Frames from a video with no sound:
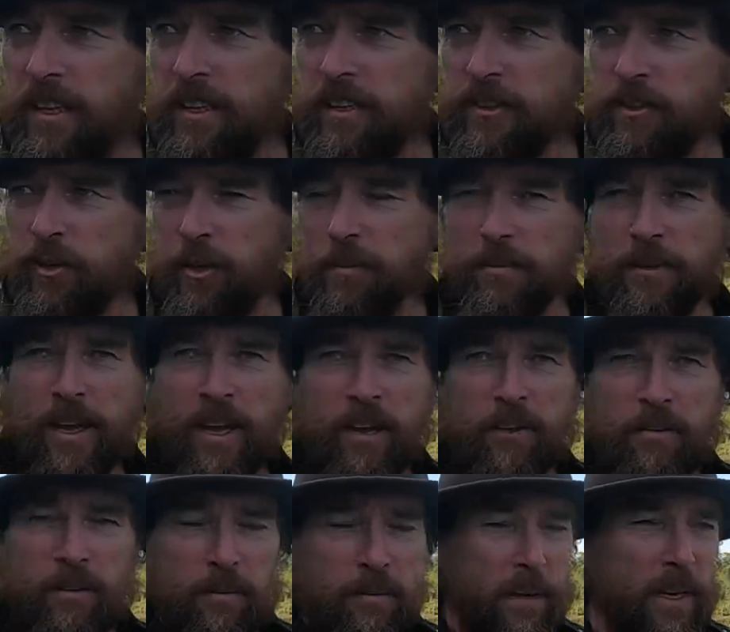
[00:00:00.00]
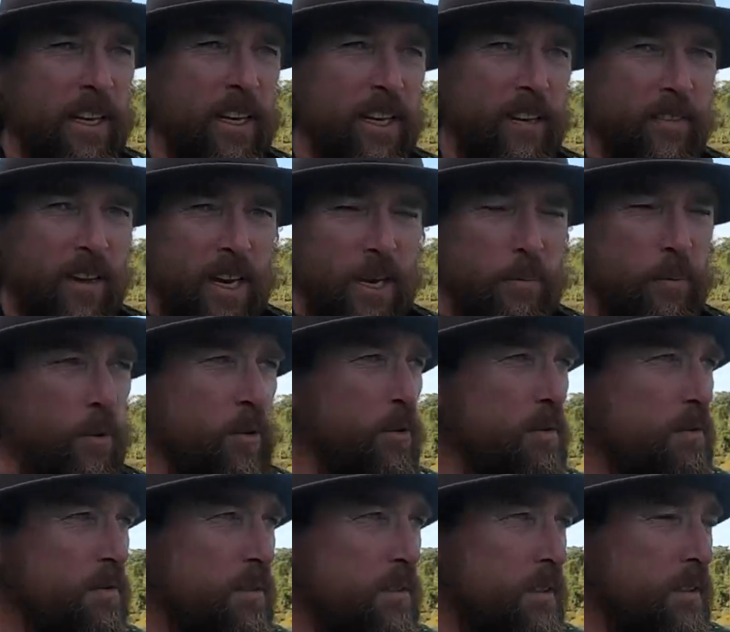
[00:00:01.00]
Dropped out at the beginning of April,
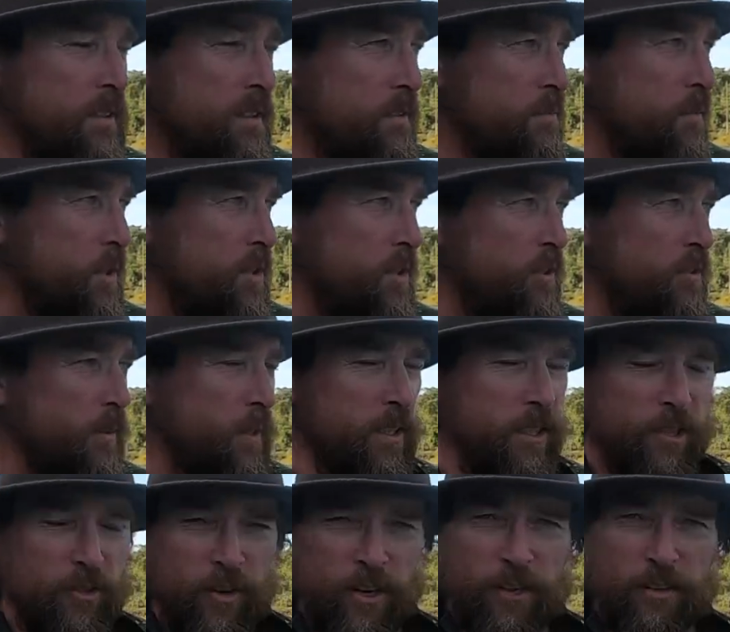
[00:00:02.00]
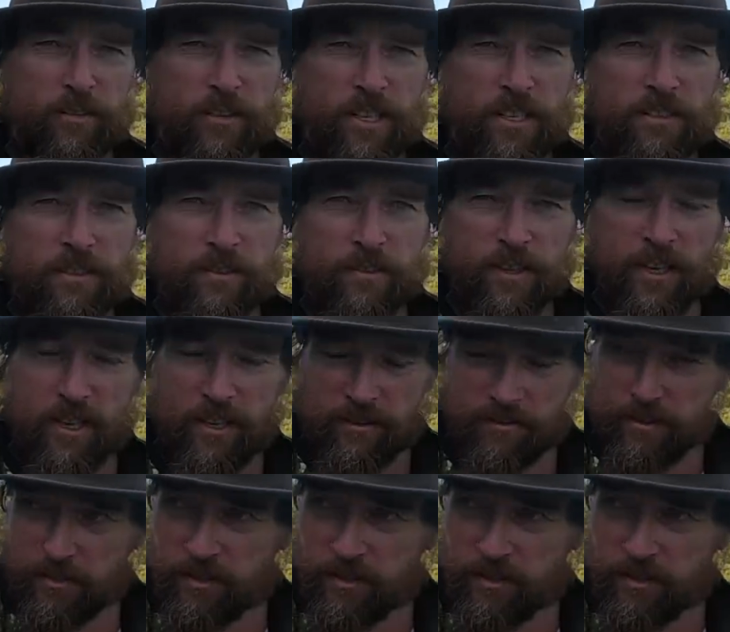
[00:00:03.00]
which is when the trout season starts in